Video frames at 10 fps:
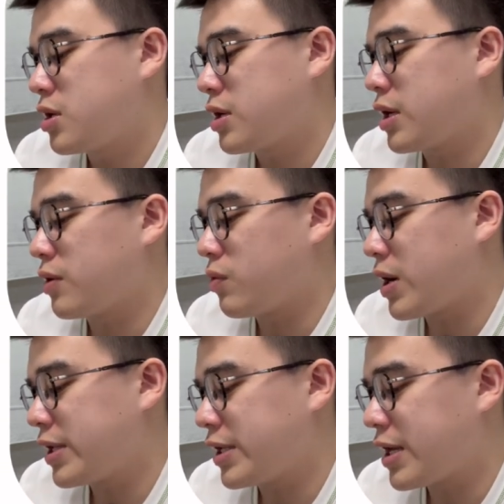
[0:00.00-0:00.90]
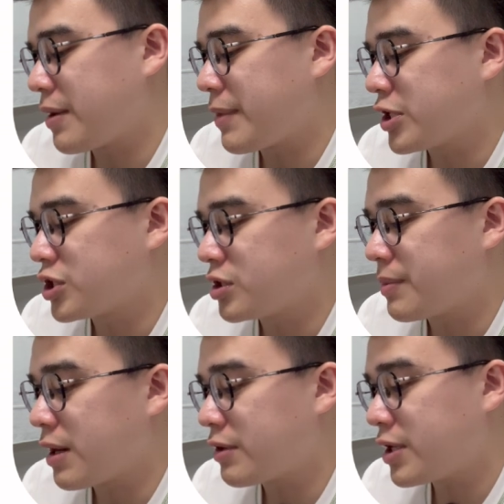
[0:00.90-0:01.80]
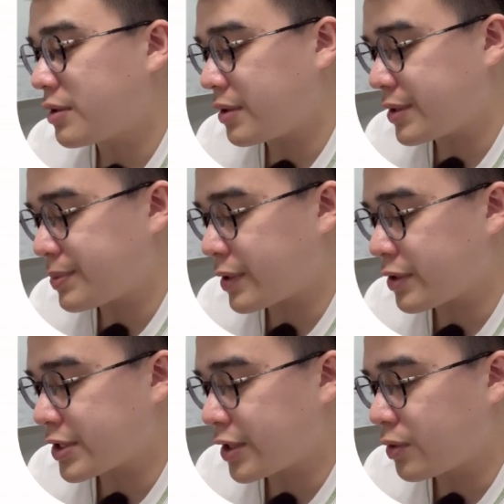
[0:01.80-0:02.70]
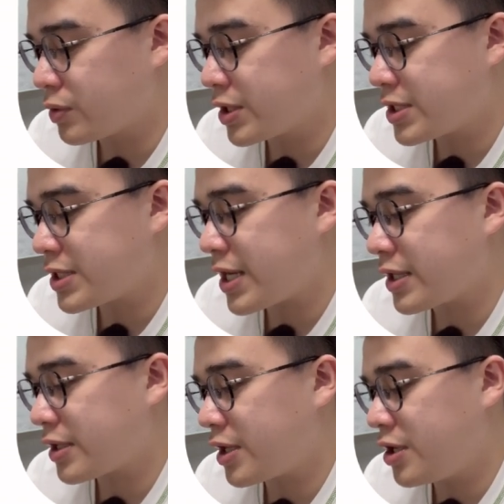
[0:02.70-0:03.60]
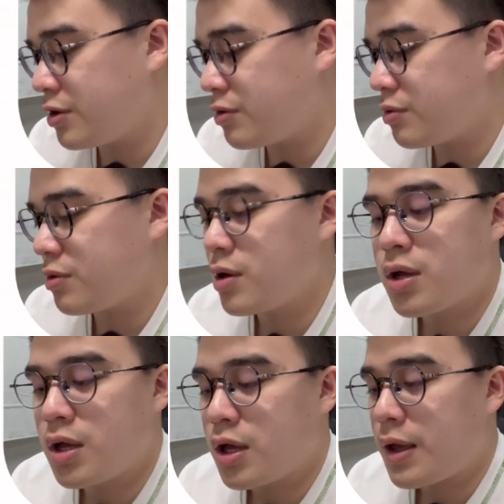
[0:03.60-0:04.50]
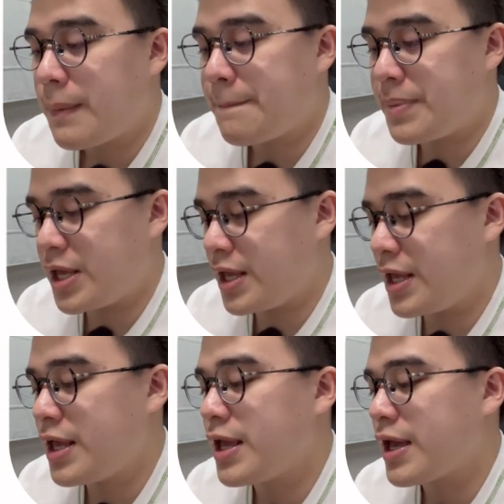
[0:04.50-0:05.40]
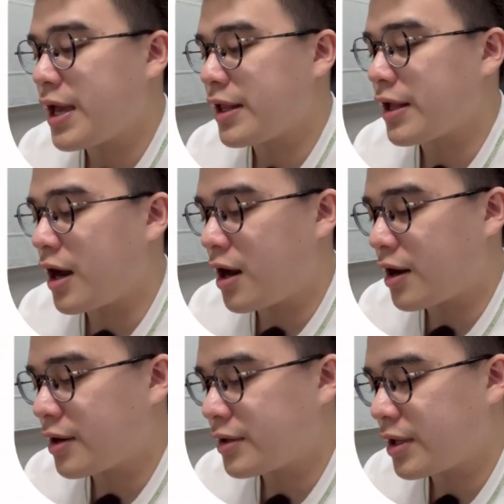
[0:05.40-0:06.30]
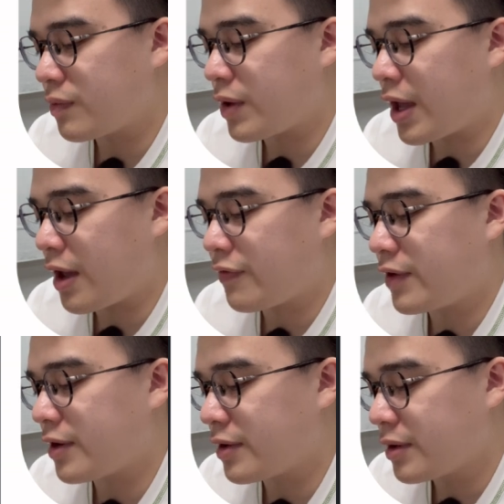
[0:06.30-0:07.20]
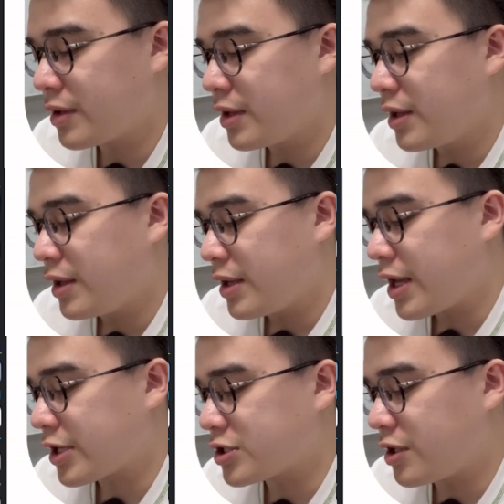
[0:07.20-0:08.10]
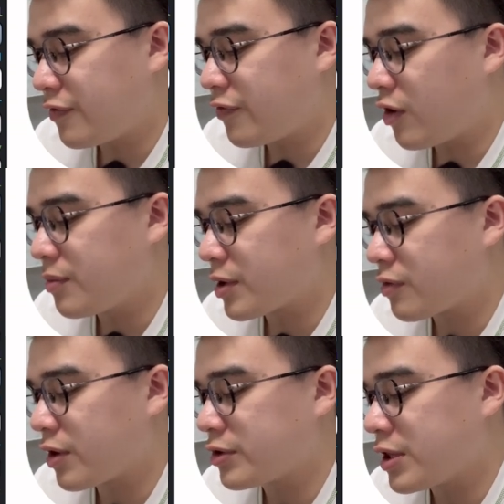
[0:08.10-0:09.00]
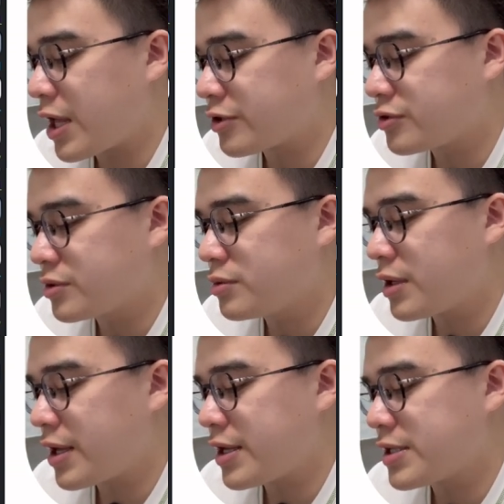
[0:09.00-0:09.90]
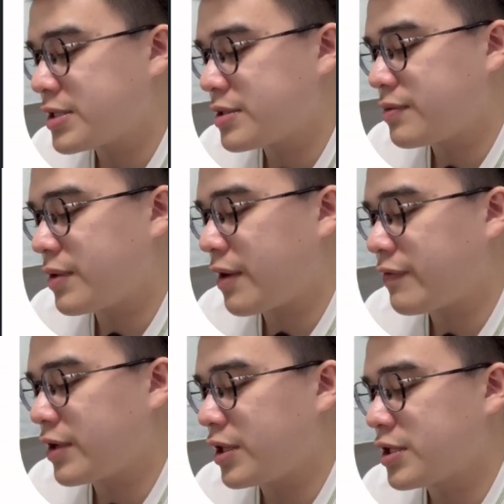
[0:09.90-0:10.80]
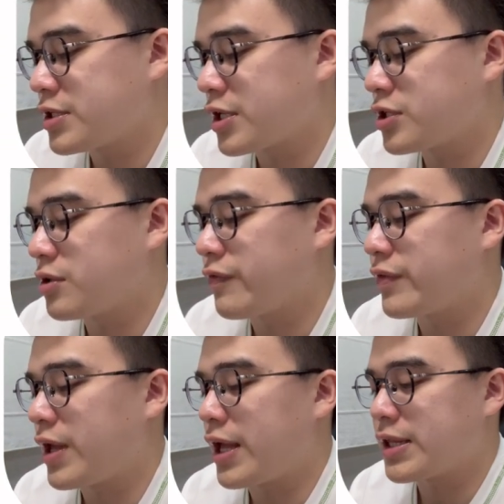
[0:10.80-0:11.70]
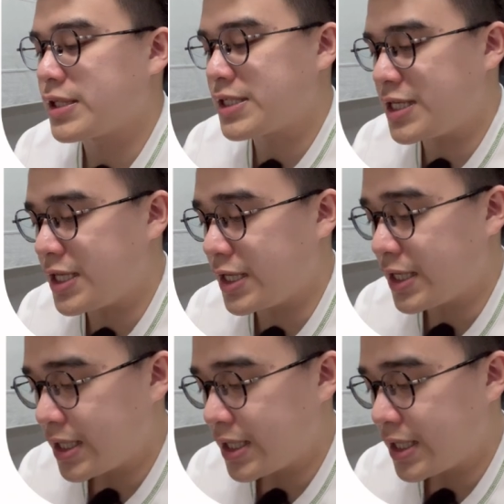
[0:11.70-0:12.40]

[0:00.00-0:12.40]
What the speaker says: Okay, why did I mention about it? It's because I noticed that Q, P, and R that we have here actually form a quadrilateral as we have an intersection of at T.